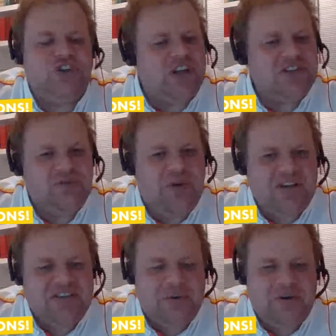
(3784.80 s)
your chance to
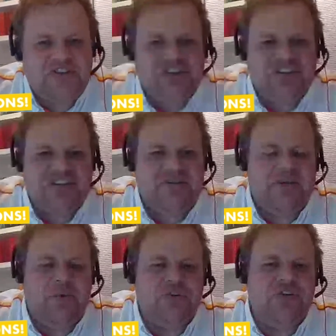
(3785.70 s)
ask questions. If
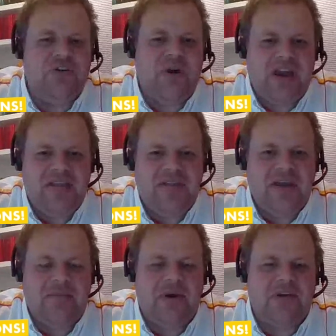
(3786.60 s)
you want to know
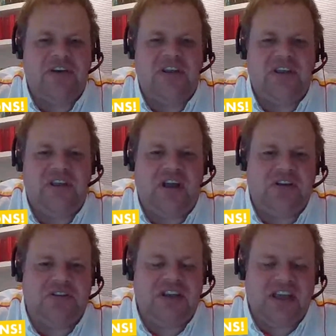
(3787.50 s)
anything about the
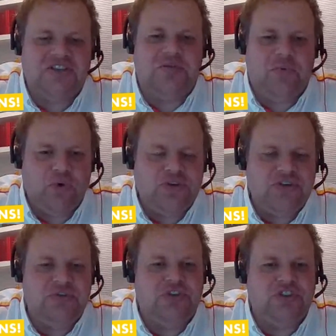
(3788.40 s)
Altair support
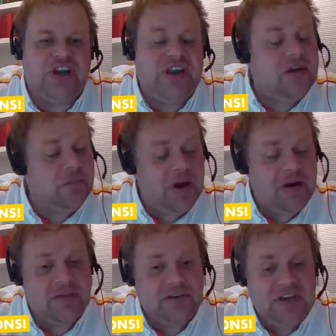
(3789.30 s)
to the Shell Eco
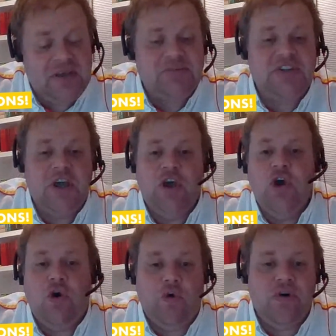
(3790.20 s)
Marathon teams
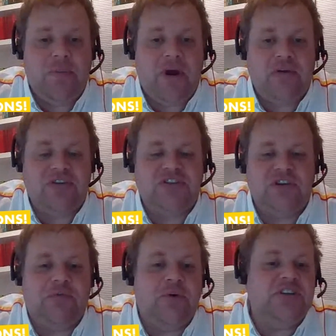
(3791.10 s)
or about the
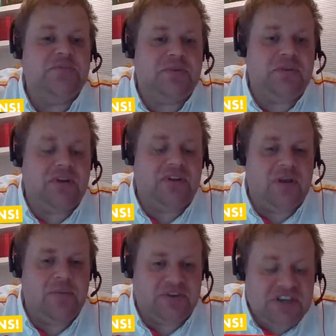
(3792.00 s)
software
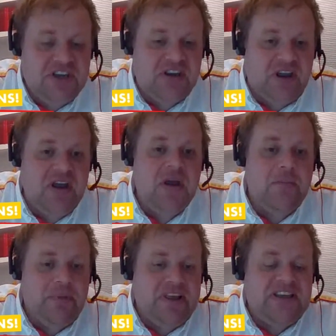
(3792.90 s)
in particular,
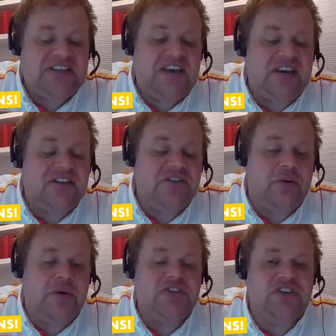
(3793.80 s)
please send us
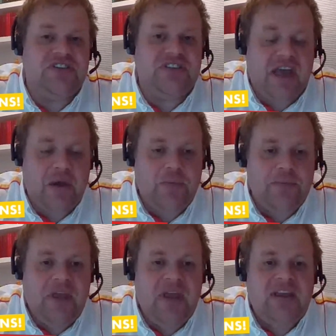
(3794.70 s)
your questions
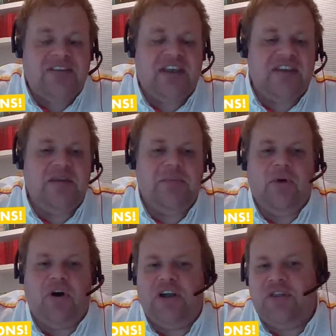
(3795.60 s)
now. Send them
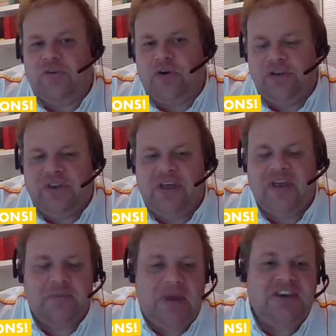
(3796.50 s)
either on
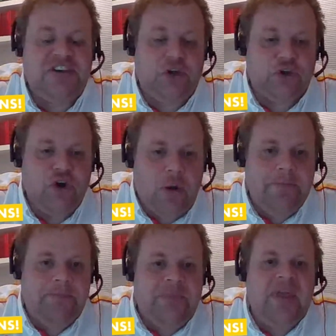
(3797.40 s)
menti.com.